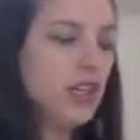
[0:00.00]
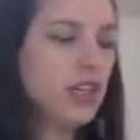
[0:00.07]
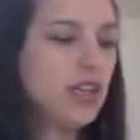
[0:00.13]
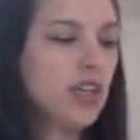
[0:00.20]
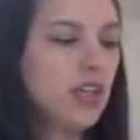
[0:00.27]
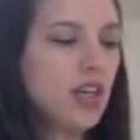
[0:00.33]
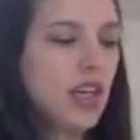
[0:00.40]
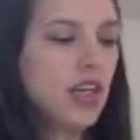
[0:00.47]

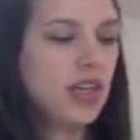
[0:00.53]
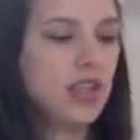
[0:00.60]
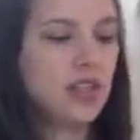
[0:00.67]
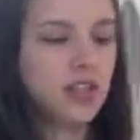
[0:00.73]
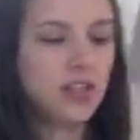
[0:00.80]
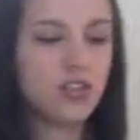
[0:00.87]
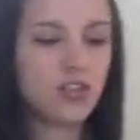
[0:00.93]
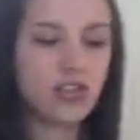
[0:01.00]
and
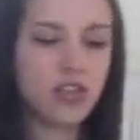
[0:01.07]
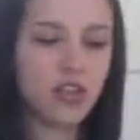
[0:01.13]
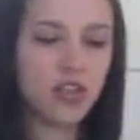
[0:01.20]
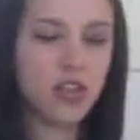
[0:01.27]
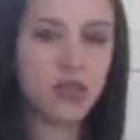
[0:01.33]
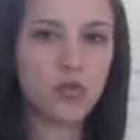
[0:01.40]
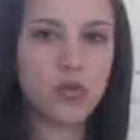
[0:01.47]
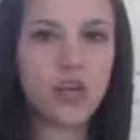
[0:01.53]
it is
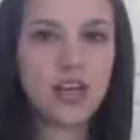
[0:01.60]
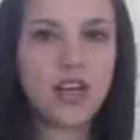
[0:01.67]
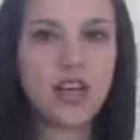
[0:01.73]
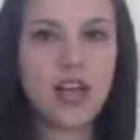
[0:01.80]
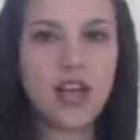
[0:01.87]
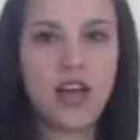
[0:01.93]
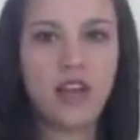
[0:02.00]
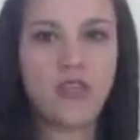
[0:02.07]

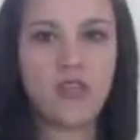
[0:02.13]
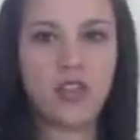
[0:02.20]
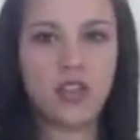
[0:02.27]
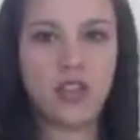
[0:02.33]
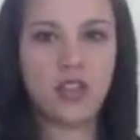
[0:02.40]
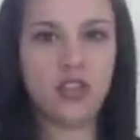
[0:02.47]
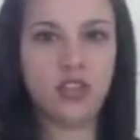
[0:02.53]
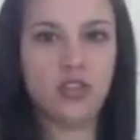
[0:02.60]
3.5
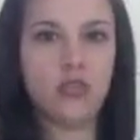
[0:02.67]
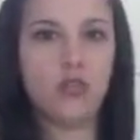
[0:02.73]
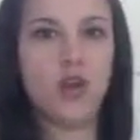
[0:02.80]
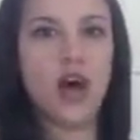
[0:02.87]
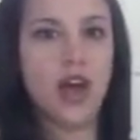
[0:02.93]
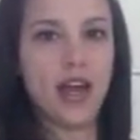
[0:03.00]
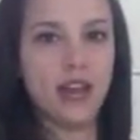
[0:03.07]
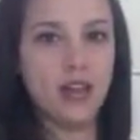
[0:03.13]
inches
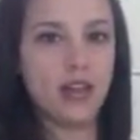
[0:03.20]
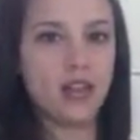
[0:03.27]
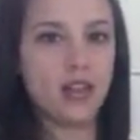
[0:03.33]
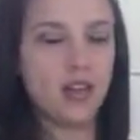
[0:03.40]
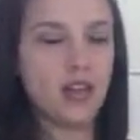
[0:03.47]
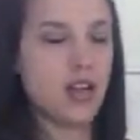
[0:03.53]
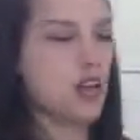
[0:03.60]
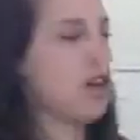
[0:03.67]
wide
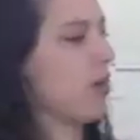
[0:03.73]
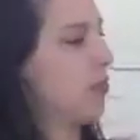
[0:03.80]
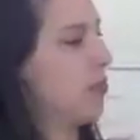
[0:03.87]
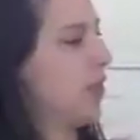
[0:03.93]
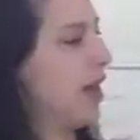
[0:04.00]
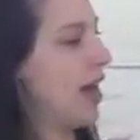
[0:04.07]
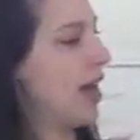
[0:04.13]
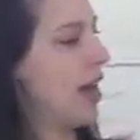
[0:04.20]

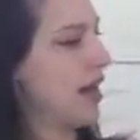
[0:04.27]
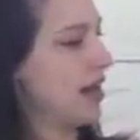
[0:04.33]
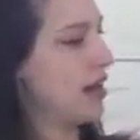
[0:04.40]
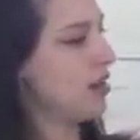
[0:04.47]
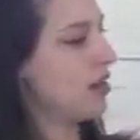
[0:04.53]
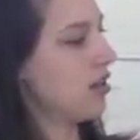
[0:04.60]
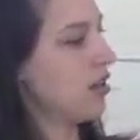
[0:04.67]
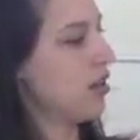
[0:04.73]

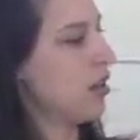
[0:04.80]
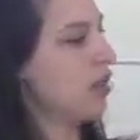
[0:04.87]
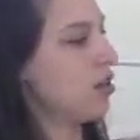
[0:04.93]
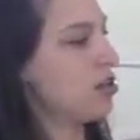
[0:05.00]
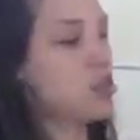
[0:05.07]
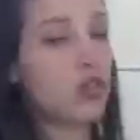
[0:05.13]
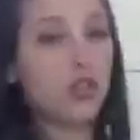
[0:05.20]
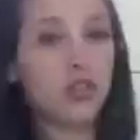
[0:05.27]
by
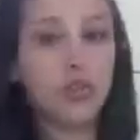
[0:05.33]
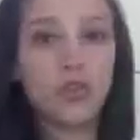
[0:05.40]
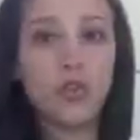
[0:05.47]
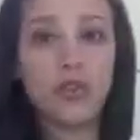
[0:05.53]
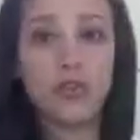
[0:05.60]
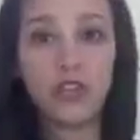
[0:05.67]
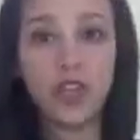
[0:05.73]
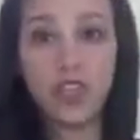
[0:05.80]

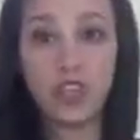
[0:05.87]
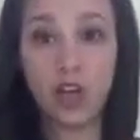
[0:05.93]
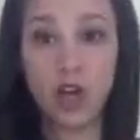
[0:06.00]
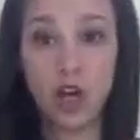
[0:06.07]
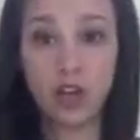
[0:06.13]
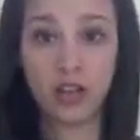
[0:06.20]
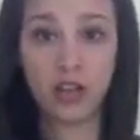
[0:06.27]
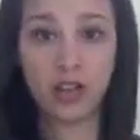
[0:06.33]
2 feet
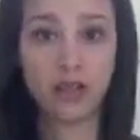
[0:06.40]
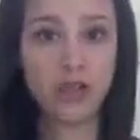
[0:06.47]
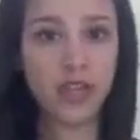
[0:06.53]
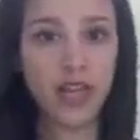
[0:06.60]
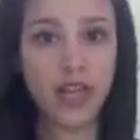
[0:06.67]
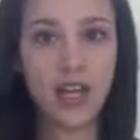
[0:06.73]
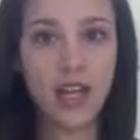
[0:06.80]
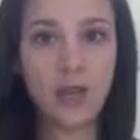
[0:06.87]
long.
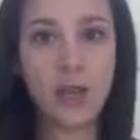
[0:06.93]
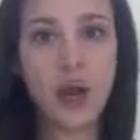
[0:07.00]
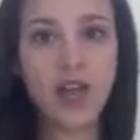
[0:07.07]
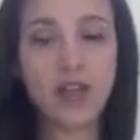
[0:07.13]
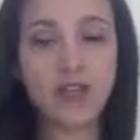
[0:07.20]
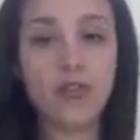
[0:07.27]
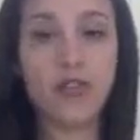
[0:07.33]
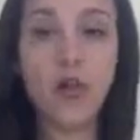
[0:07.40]
And I
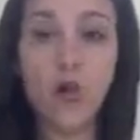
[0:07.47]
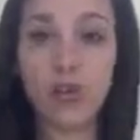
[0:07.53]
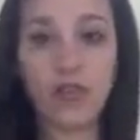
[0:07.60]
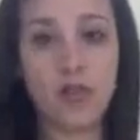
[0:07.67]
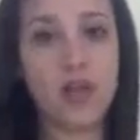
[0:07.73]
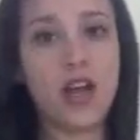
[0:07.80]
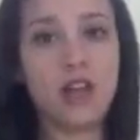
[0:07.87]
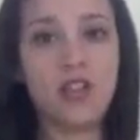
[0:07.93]
bought 4 of
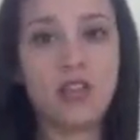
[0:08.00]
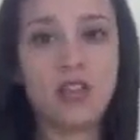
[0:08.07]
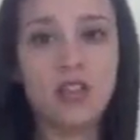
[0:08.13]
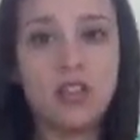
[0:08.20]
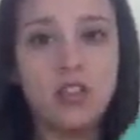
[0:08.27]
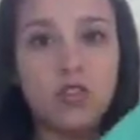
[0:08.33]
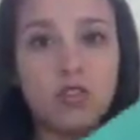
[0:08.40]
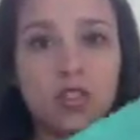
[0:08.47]
them
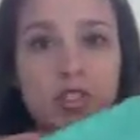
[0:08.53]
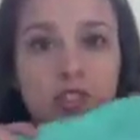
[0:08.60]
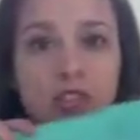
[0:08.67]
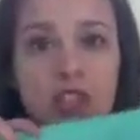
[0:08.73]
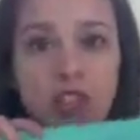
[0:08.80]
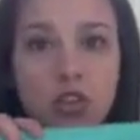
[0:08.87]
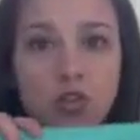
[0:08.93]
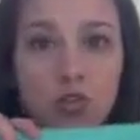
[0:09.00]
actually, so you can
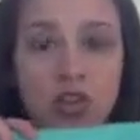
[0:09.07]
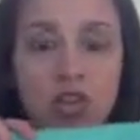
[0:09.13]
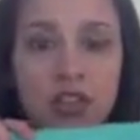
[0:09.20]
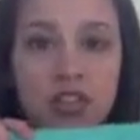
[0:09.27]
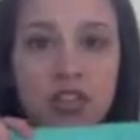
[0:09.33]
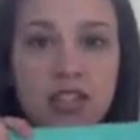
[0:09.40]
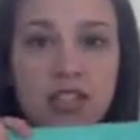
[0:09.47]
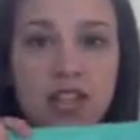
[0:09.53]
see the 3
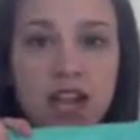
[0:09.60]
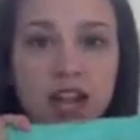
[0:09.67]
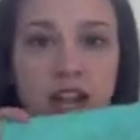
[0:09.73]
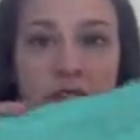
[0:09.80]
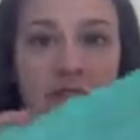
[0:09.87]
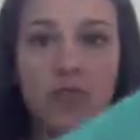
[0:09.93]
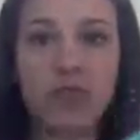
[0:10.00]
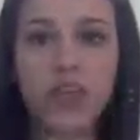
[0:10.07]
on this
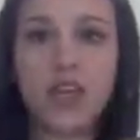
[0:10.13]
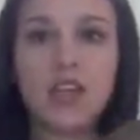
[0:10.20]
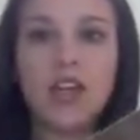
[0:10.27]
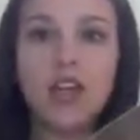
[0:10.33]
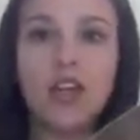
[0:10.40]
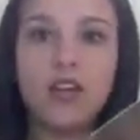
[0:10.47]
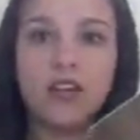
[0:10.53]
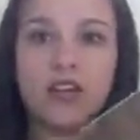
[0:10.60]
side.
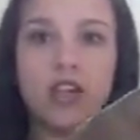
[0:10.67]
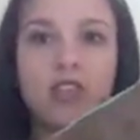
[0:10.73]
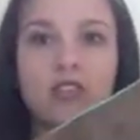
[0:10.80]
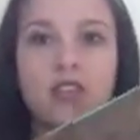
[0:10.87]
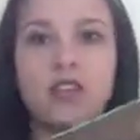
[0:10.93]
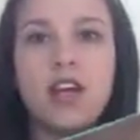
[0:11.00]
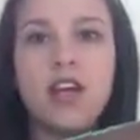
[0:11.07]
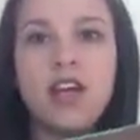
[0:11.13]
And on the
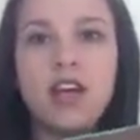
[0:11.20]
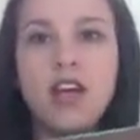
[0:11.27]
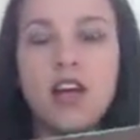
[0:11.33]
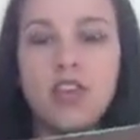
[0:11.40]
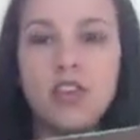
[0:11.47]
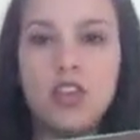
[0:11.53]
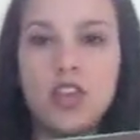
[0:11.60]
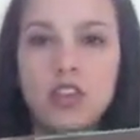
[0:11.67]
other side, I
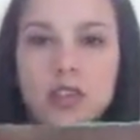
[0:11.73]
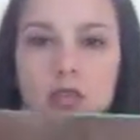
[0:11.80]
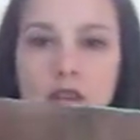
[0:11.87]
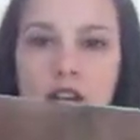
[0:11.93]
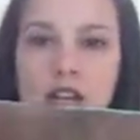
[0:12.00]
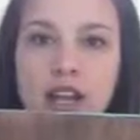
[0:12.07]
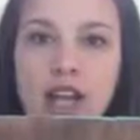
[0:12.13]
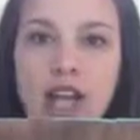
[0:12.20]
cut the other
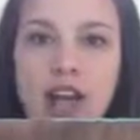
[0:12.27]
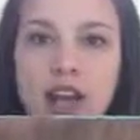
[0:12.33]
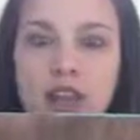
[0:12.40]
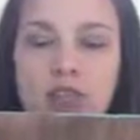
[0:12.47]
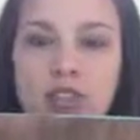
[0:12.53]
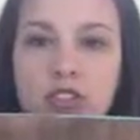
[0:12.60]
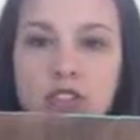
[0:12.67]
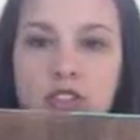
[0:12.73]
one in
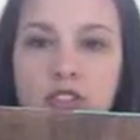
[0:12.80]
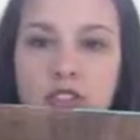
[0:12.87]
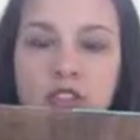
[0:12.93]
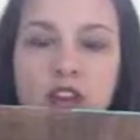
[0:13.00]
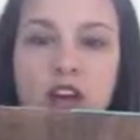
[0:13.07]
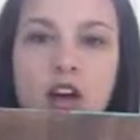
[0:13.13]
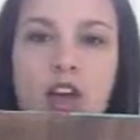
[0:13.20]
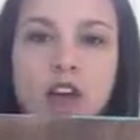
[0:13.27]
half using a
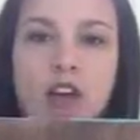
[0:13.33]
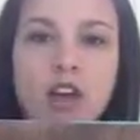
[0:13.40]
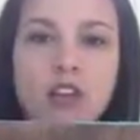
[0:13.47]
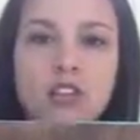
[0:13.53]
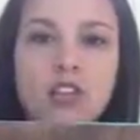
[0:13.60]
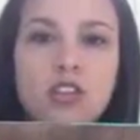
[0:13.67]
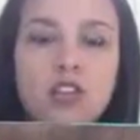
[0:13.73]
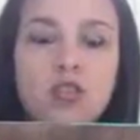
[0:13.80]
saw and
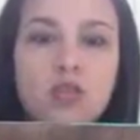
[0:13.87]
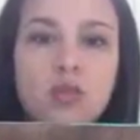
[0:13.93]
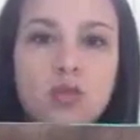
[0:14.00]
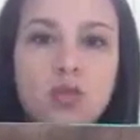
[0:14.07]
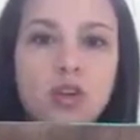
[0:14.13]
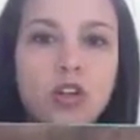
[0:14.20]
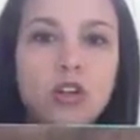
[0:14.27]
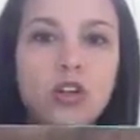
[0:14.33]
actually
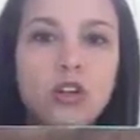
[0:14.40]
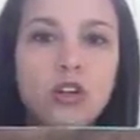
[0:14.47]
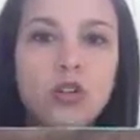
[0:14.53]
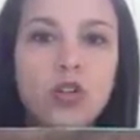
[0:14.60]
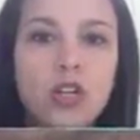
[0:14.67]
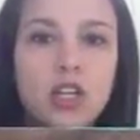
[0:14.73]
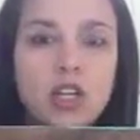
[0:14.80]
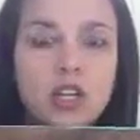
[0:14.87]
used wood
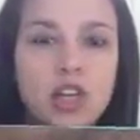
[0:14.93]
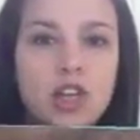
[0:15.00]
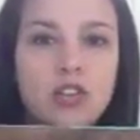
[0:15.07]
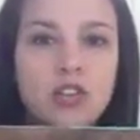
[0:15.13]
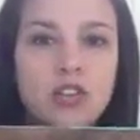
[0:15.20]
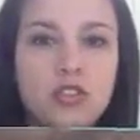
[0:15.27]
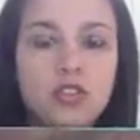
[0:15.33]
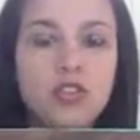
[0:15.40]
glue
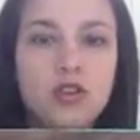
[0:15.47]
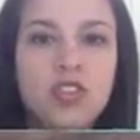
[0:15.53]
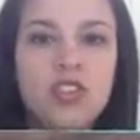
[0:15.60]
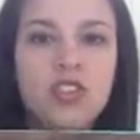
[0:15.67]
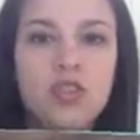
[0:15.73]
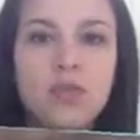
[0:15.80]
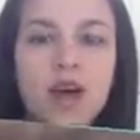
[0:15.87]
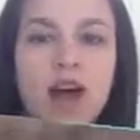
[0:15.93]
and just glued it
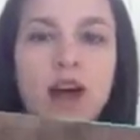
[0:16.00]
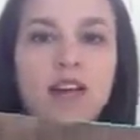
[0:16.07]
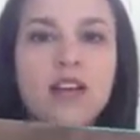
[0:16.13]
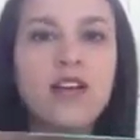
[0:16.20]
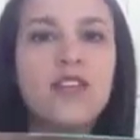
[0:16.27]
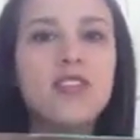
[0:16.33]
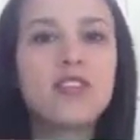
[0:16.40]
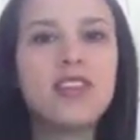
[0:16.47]
to the
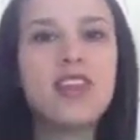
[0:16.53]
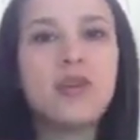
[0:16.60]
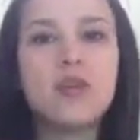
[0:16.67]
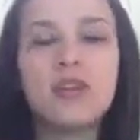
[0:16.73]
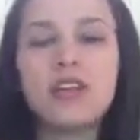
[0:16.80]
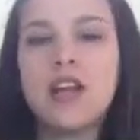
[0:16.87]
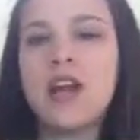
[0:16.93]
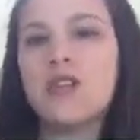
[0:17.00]
back. Now this
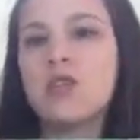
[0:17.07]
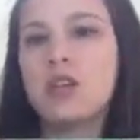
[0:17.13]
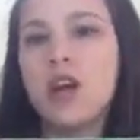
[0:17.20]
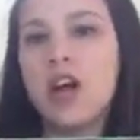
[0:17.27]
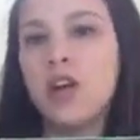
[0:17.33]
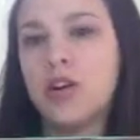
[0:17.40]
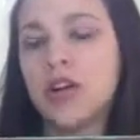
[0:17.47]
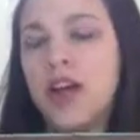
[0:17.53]
came in a natural
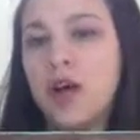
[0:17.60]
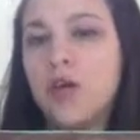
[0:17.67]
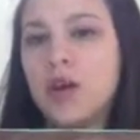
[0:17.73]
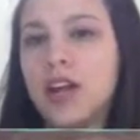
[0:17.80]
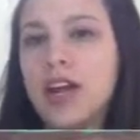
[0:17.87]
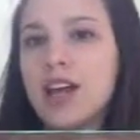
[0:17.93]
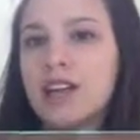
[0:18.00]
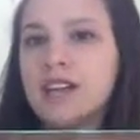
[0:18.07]
color and I
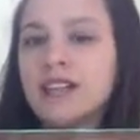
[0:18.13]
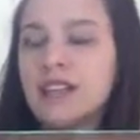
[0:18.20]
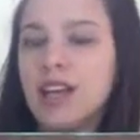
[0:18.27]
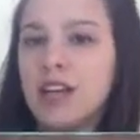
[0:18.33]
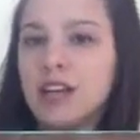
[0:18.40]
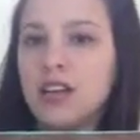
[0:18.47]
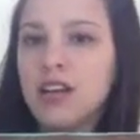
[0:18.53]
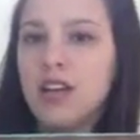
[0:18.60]
went ahead and
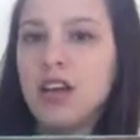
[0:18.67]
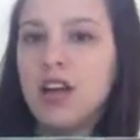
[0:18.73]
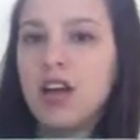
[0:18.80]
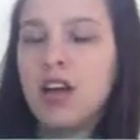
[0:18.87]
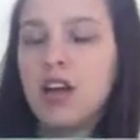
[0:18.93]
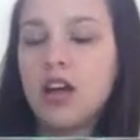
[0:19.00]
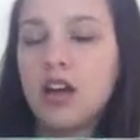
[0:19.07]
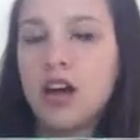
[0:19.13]
stained it.
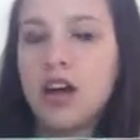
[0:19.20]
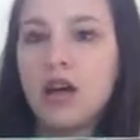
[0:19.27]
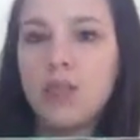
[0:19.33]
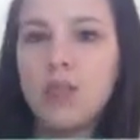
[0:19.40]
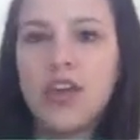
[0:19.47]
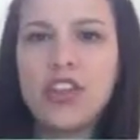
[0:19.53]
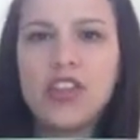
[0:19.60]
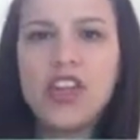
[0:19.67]

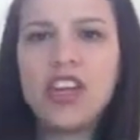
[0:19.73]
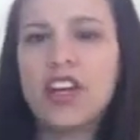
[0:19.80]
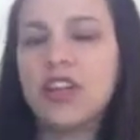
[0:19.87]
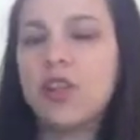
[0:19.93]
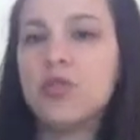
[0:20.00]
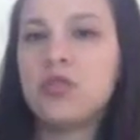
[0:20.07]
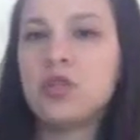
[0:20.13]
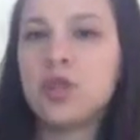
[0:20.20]
I think
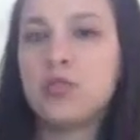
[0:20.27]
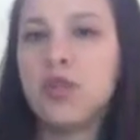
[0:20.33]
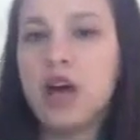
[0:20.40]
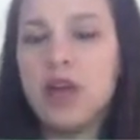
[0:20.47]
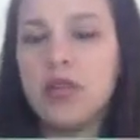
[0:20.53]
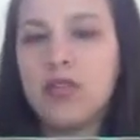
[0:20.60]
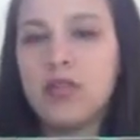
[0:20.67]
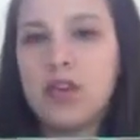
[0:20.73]
at Lowe's you can
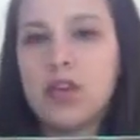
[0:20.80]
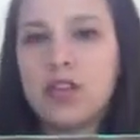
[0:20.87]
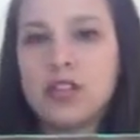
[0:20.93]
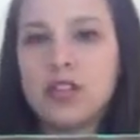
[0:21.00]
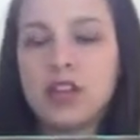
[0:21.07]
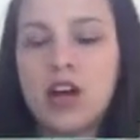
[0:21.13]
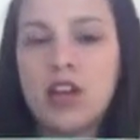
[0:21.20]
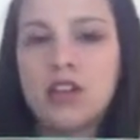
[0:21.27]
buy them in
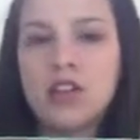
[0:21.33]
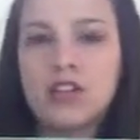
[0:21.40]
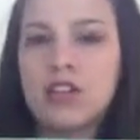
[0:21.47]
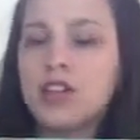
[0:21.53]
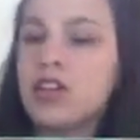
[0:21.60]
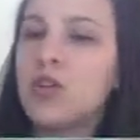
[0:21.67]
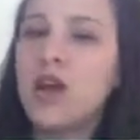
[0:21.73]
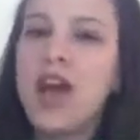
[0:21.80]
various
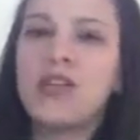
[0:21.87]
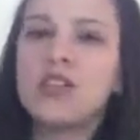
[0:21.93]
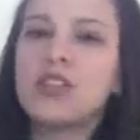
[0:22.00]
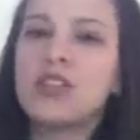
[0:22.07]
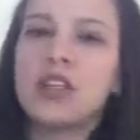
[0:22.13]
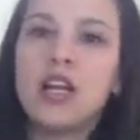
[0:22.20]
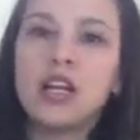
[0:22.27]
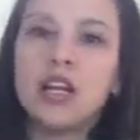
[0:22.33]
colors, and you don't have
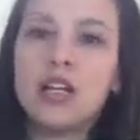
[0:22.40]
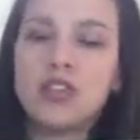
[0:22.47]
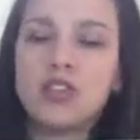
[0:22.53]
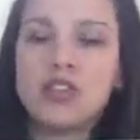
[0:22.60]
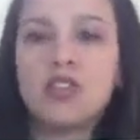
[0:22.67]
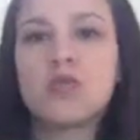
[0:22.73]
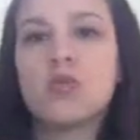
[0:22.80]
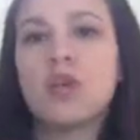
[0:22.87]
to stain it,
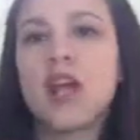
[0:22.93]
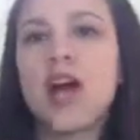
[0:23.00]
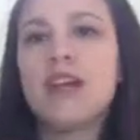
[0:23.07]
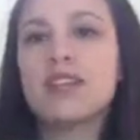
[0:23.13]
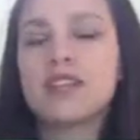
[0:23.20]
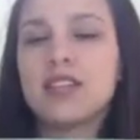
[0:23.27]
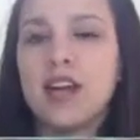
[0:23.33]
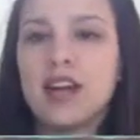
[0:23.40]
it's just what
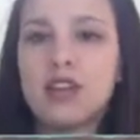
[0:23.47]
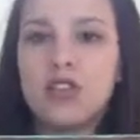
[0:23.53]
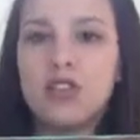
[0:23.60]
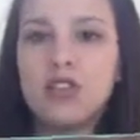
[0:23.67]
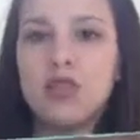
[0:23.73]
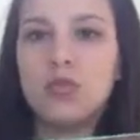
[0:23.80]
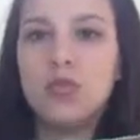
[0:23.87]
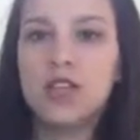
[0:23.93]
I decided to
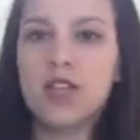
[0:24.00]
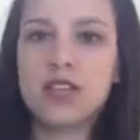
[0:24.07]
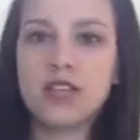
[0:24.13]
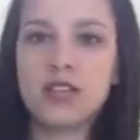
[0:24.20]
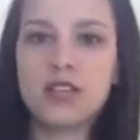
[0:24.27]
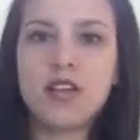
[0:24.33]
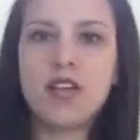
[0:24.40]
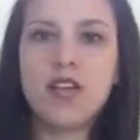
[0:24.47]
do
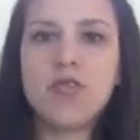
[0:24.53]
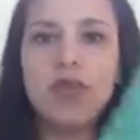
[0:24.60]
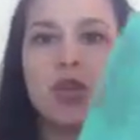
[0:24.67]
because